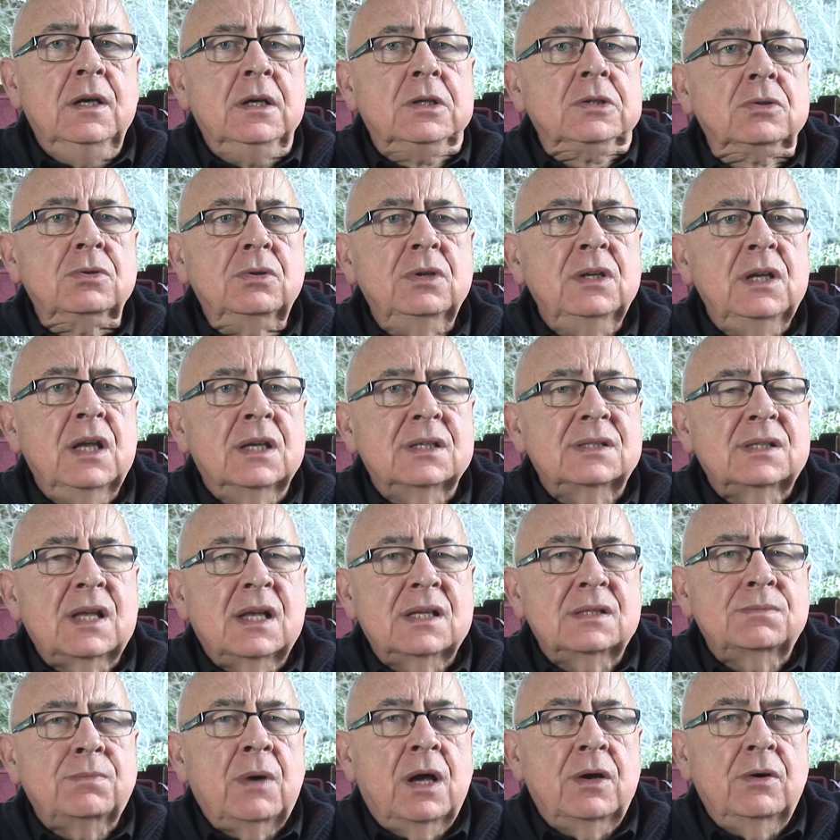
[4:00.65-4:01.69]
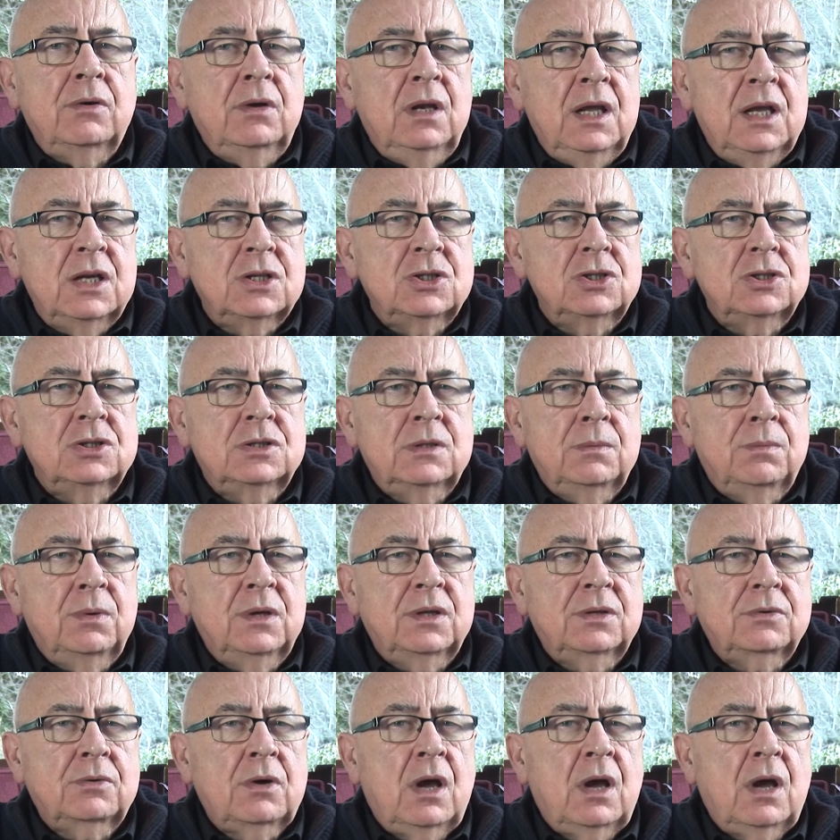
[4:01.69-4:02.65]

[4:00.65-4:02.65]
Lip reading: to reassess my relationship with